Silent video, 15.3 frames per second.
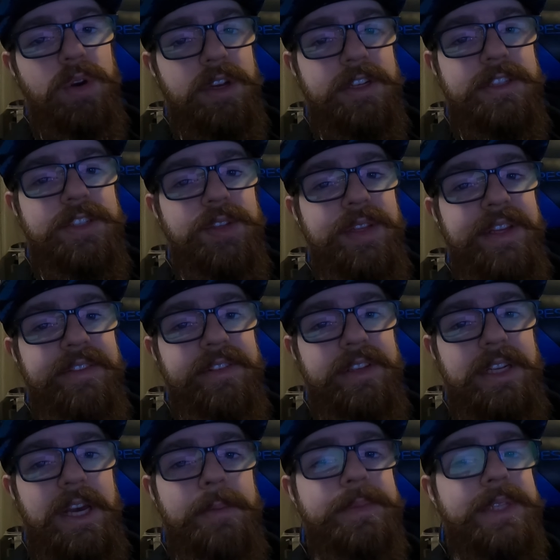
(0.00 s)
wanted to give
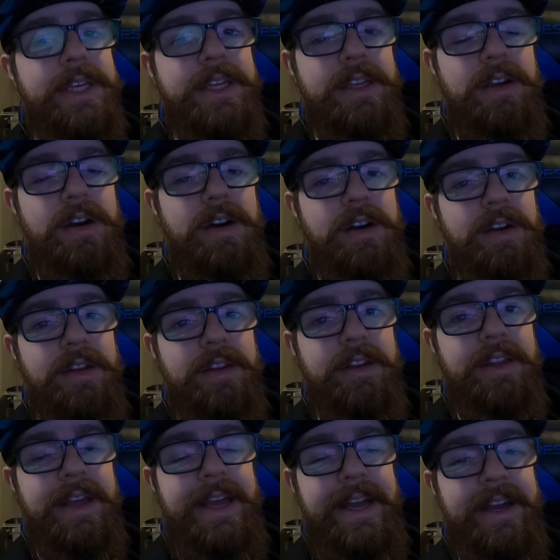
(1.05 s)
an update
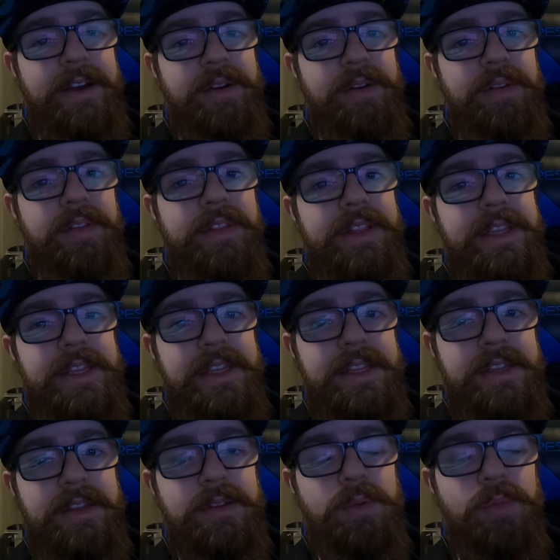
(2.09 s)
on how
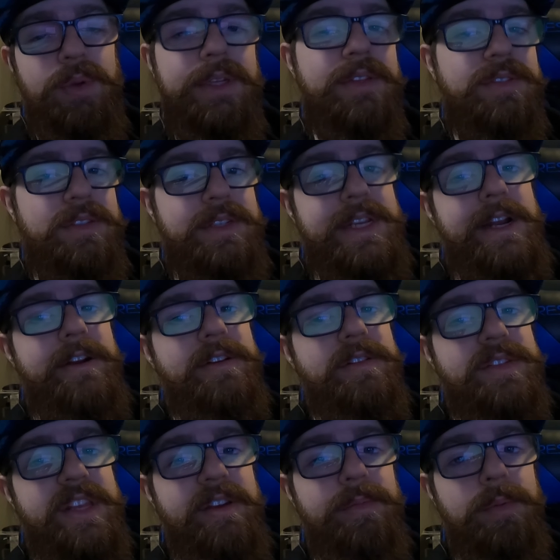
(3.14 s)
the wheels and tires
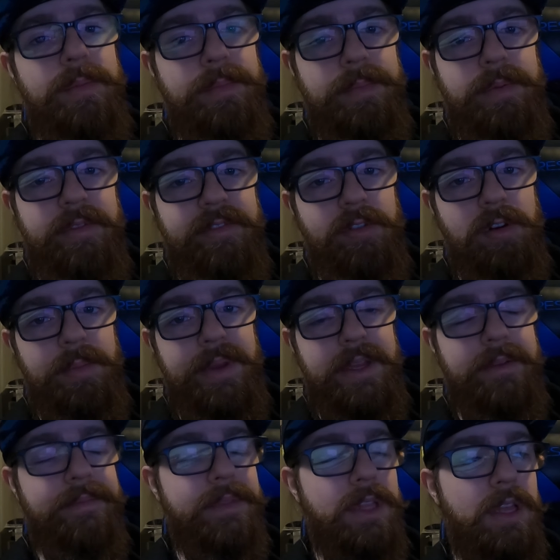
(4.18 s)
have been performing.
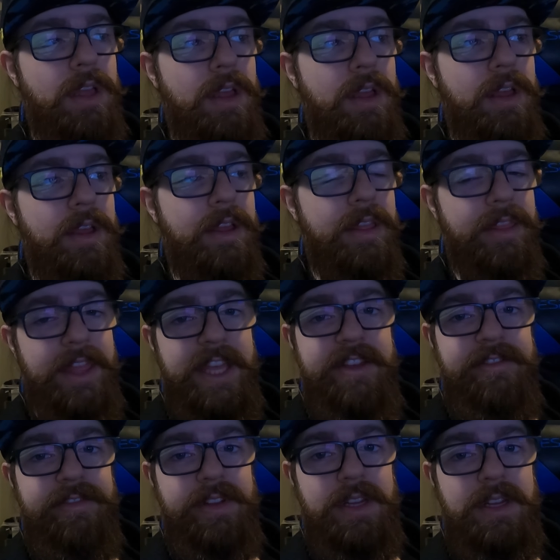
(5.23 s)

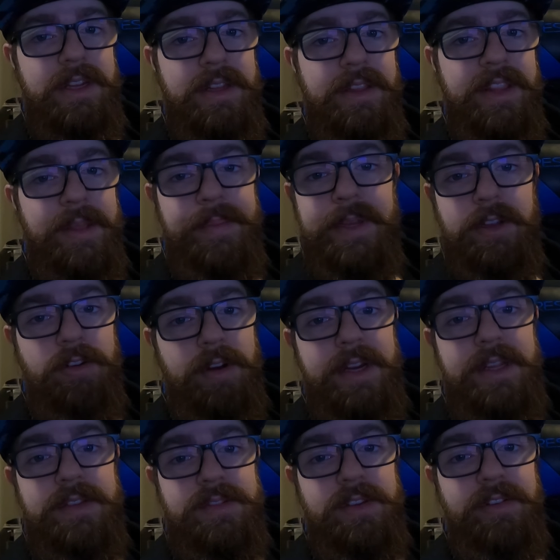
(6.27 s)
They've been
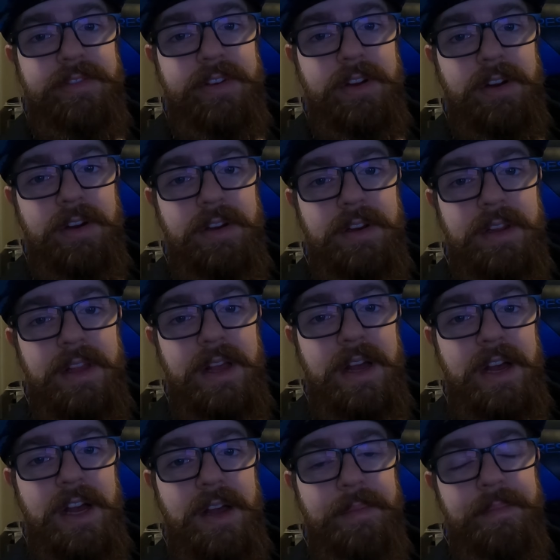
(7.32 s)
great so far.
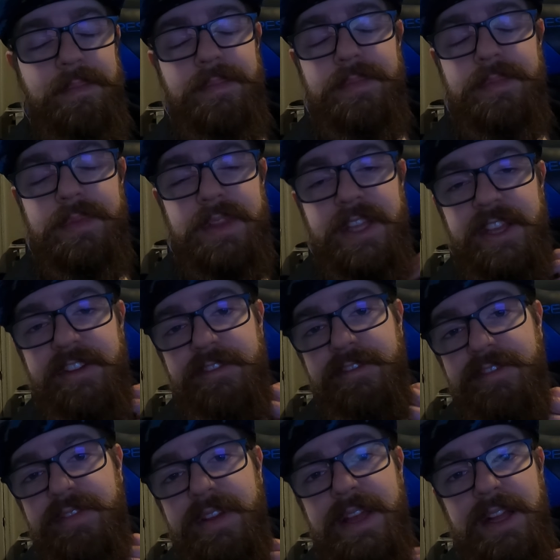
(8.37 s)

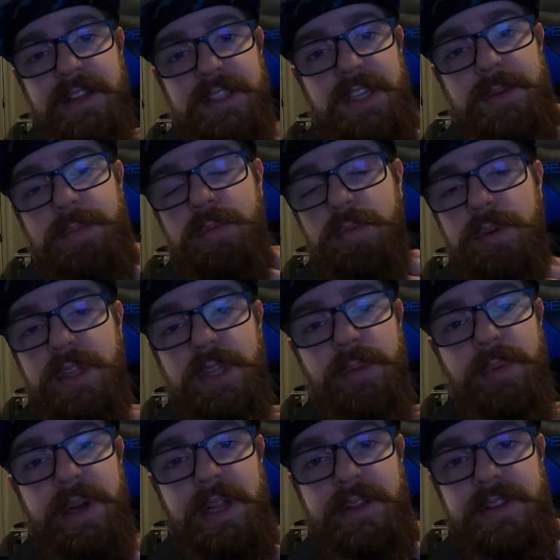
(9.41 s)
They've held up really
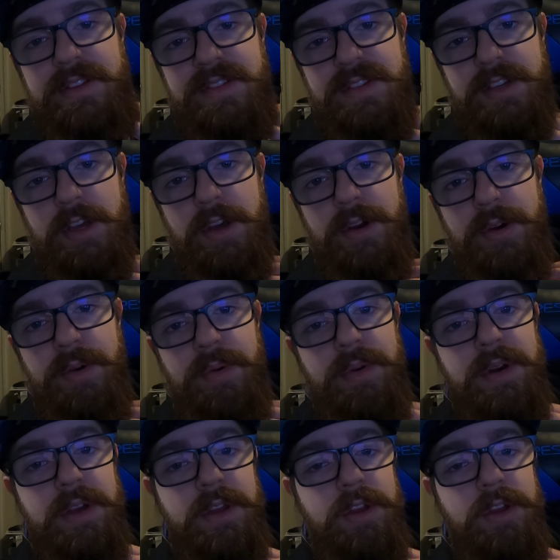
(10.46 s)
well in the snow,